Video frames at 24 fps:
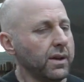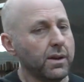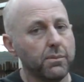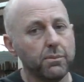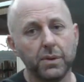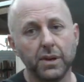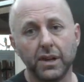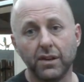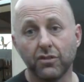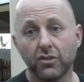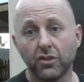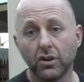
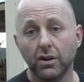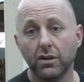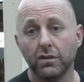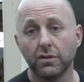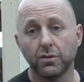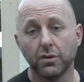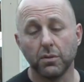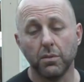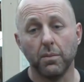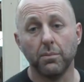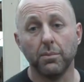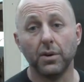you've gone
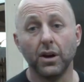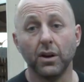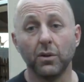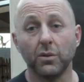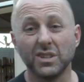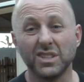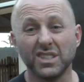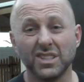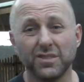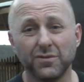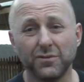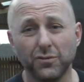from a bow
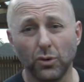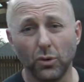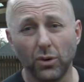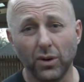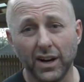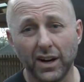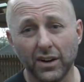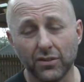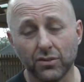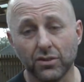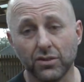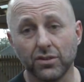which is
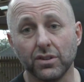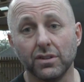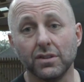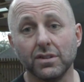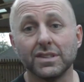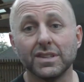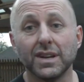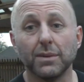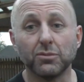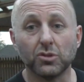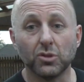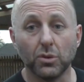
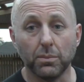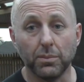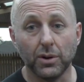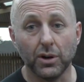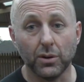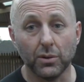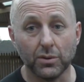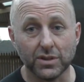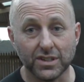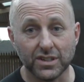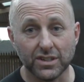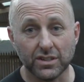$400 up to a
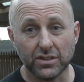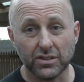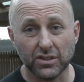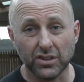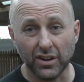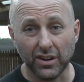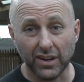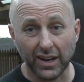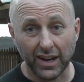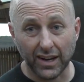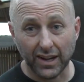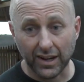bow which is
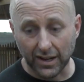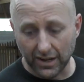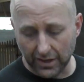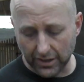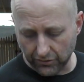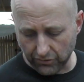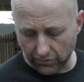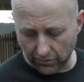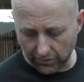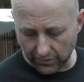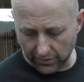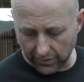
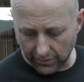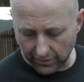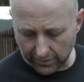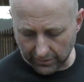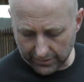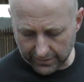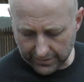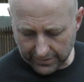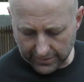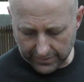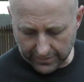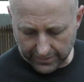
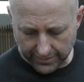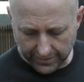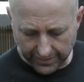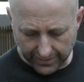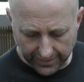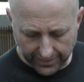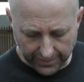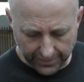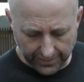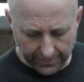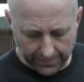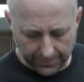$1,300.
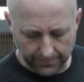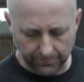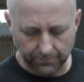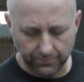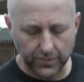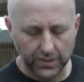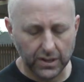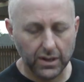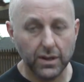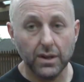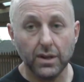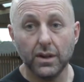
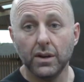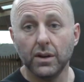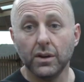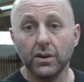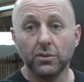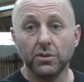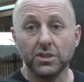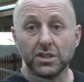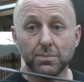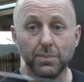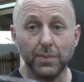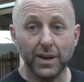
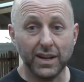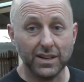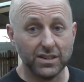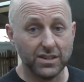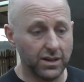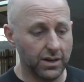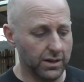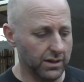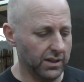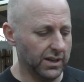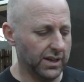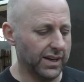Which means
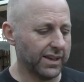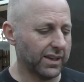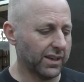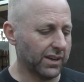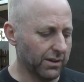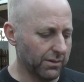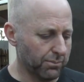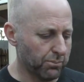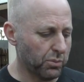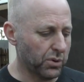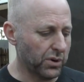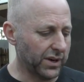
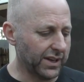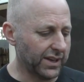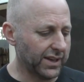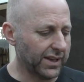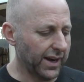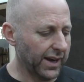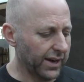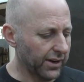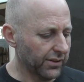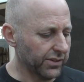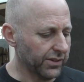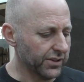you're pretty
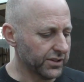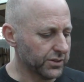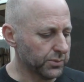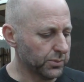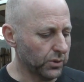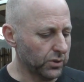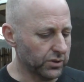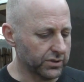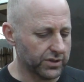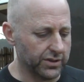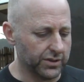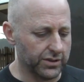keen on the
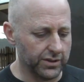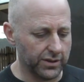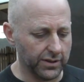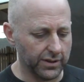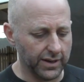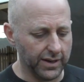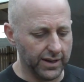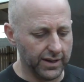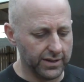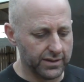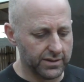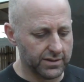sport to do
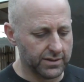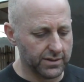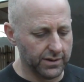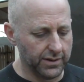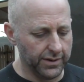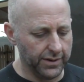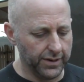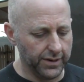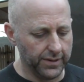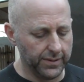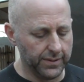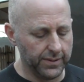that.
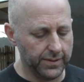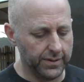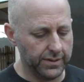So